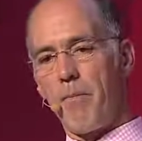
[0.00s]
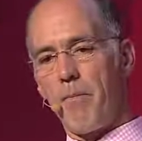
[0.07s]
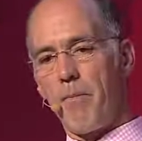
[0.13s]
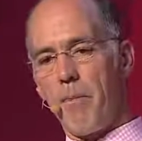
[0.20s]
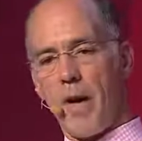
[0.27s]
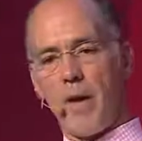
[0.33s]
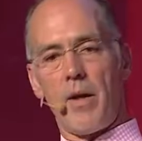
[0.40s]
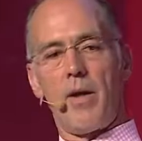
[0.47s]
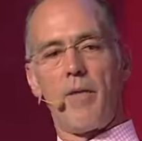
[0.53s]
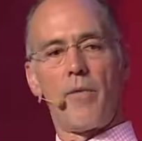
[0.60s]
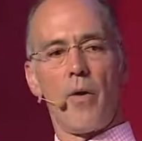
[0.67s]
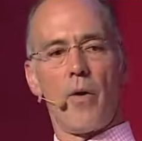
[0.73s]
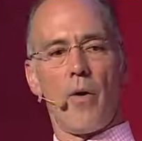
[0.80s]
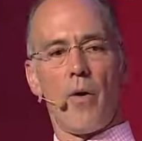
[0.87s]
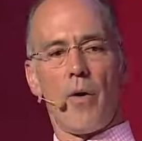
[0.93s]
But if
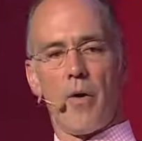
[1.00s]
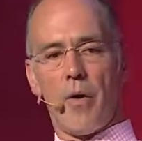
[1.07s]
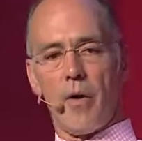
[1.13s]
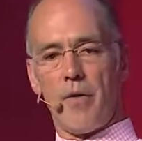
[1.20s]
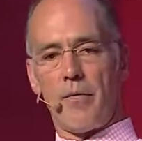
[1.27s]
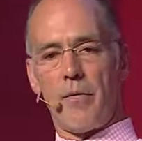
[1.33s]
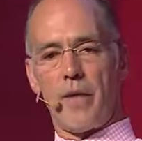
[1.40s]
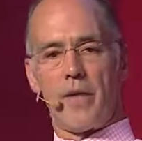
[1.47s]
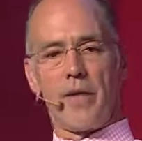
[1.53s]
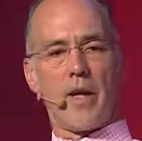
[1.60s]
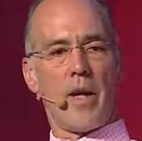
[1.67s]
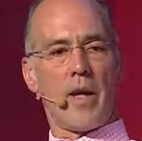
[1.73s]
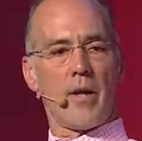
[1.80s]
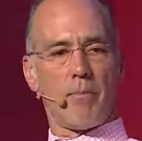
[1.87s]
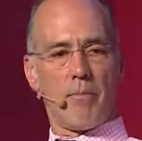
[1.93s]
you're a
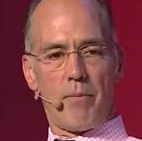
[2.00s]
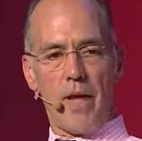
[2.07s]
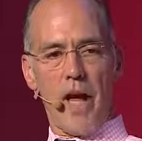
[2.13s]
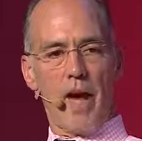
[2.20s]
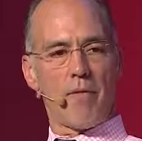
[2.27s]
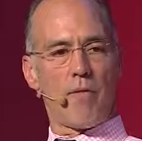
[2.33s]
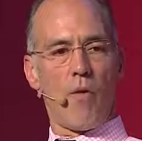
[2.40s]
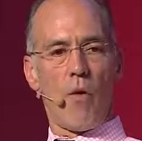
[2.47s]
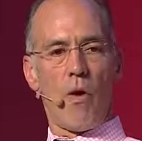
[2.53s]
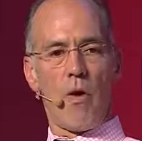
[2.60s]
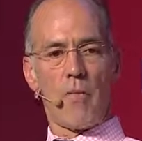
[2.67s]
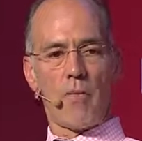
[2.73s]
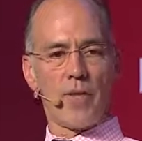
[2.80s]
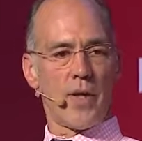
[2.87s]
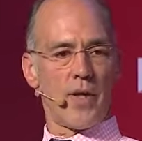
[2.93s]
fintech
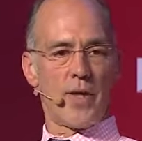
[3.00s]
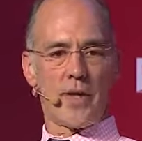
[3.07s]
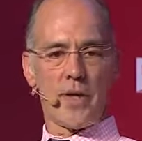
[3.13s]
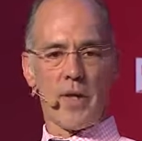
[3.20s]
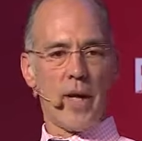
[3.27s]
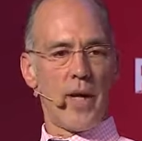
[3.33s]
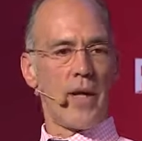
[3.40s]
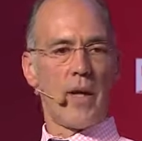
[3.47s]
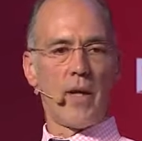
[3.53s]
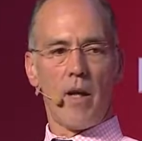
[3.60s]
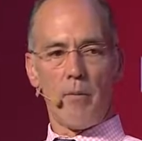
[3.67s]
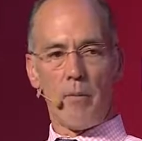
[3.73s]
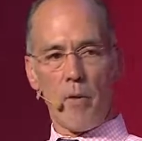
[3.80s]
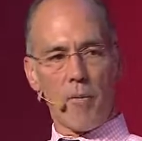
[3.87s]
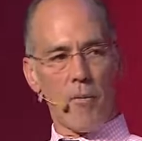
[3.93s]
platform, such as a lending
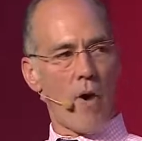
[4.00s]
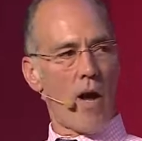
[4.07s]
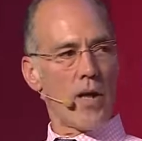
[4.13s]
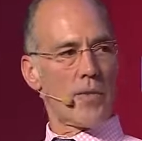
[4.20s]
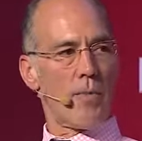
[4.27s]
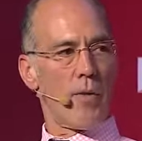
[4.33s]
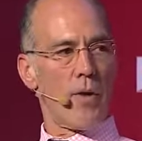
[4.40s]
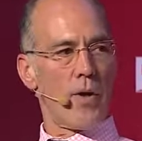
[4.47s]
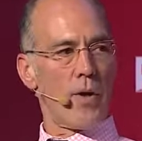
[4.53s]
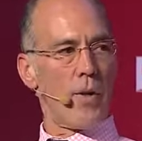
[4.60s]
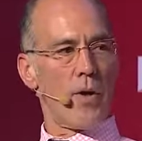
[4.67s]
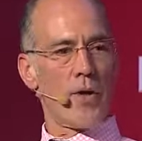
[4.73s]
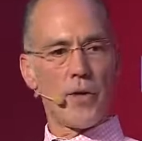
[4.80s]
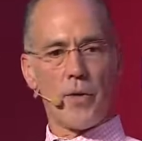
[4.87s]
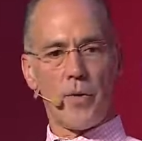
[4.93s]
club or a Prosper, and you
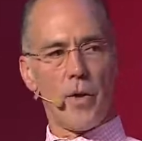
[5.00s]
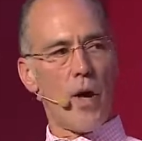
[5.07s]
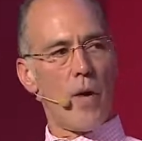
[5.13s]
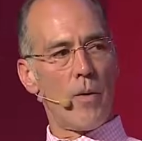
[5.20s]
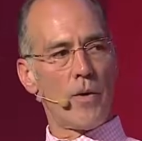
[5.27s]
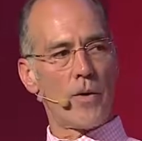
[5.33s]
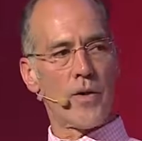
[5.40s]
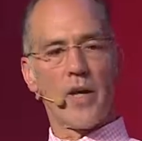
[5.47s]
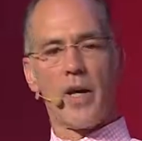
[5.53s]
issue notes,